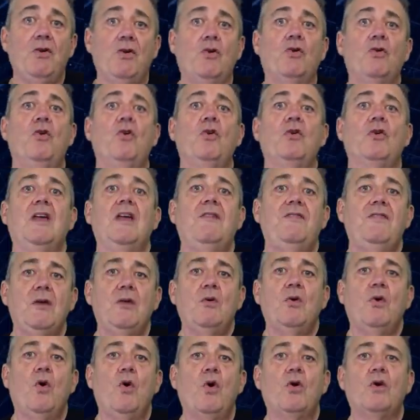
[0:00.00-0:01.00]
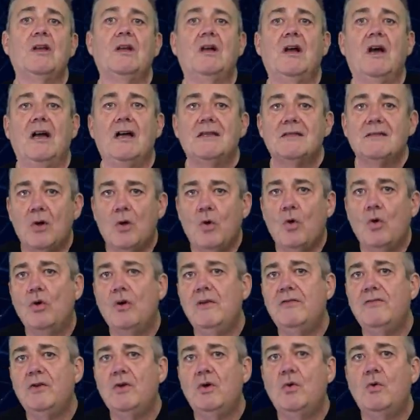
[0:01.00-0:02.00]
you organise all
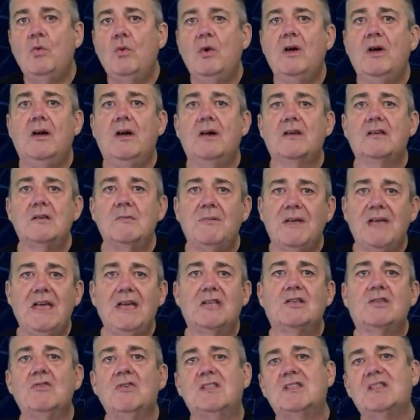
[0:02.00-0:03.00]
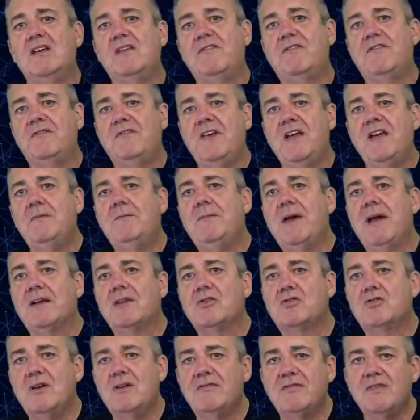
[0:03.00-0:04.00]
of your work to be iterative,
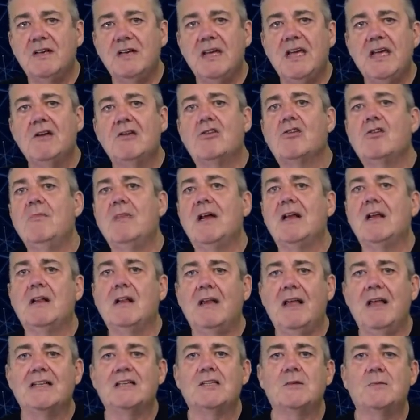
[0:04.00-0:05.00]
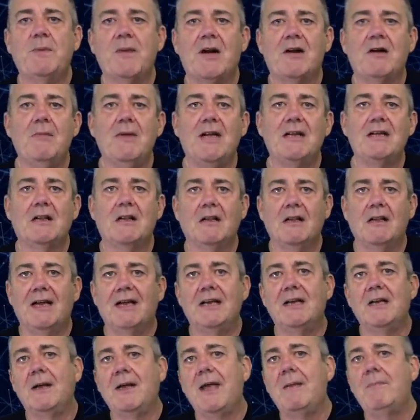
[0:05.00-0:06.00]
feedback-driven, incremental, experimental,
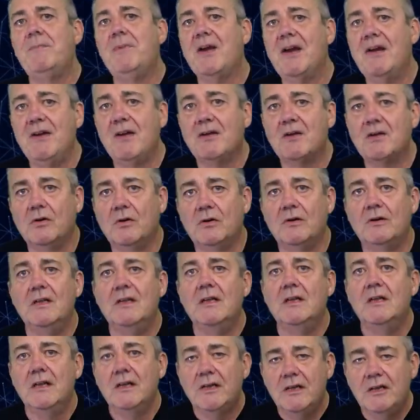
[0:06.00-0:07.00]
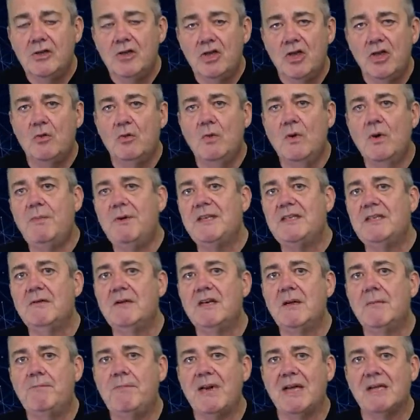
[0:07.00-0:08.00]
and empirical, you will be
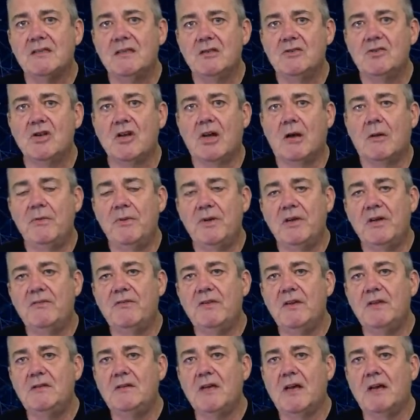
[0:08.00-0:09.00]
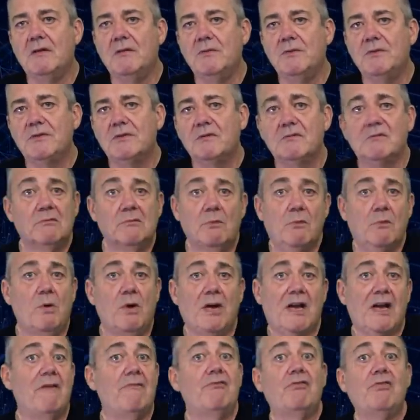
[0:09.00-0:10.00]
doing a better job than if you don't,
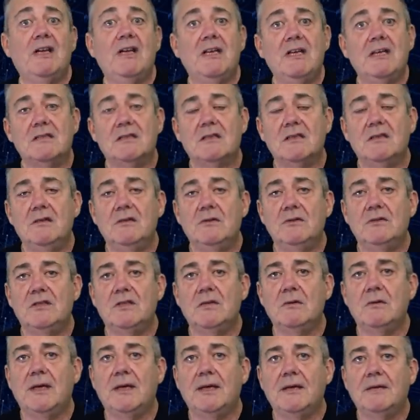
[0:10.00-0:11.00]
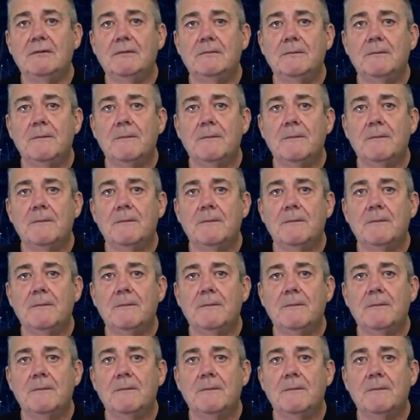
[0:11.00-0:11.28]
whatever it is that you're doing.